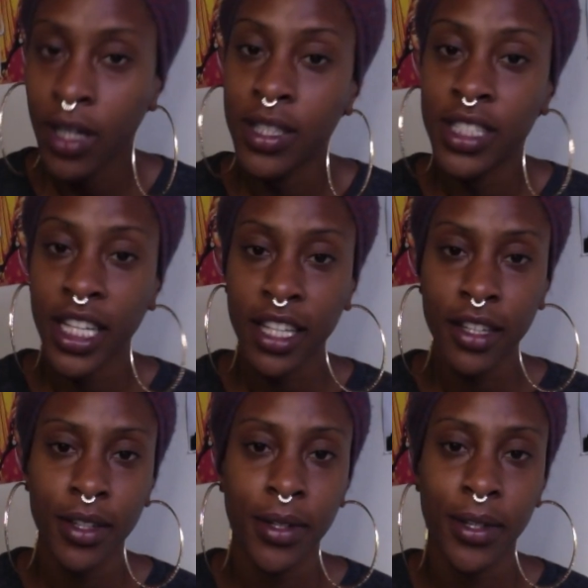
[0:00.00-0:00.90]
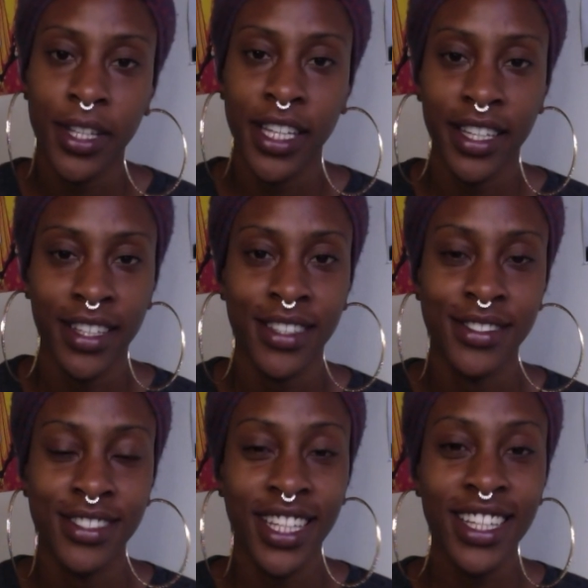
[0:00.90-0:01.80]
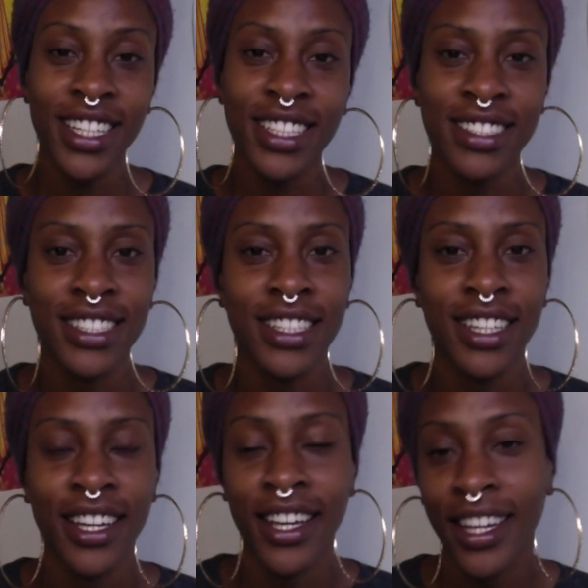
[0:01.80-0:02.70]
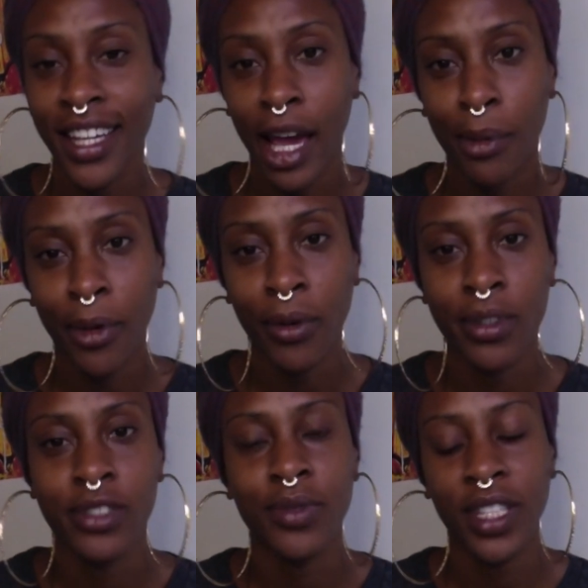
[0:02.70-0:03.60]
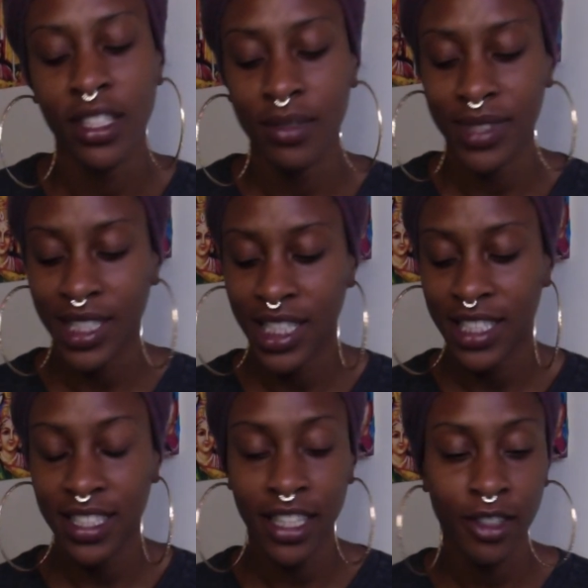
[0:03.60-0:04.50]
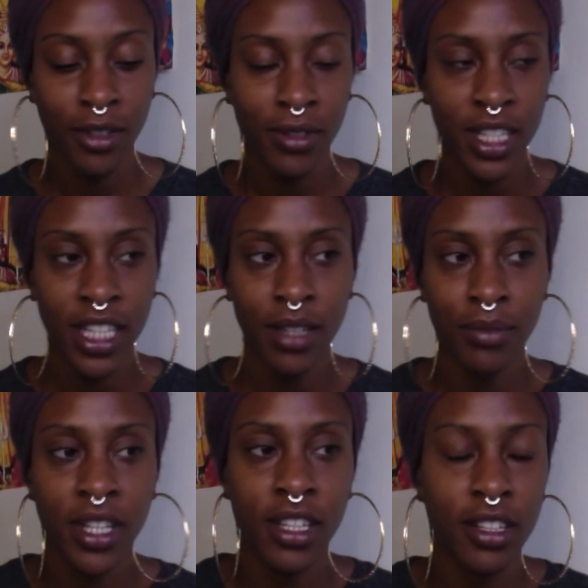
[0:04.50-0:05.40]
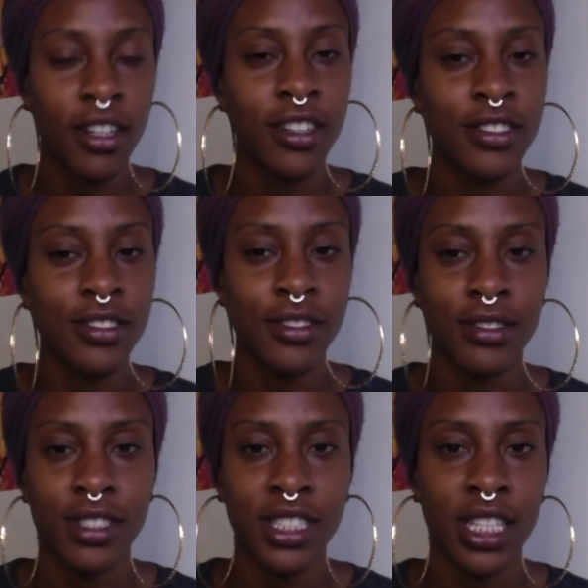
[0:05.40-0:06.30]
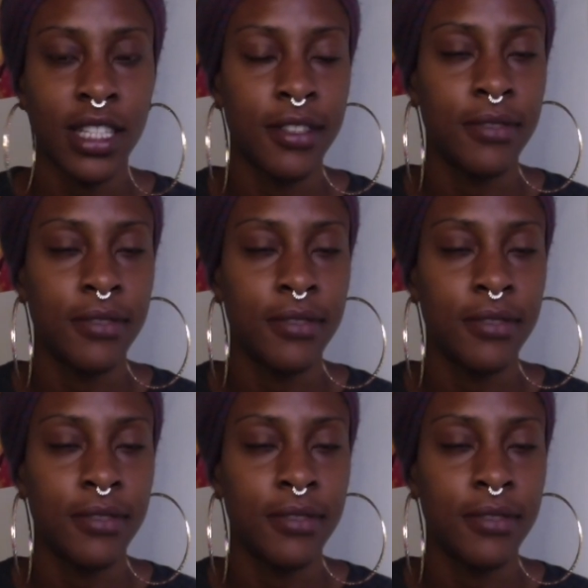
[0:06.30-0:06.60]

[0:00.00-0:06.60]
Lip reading: Take it easy, Capricorns, when it comes to this. I know, again, being a cardinal earth sign,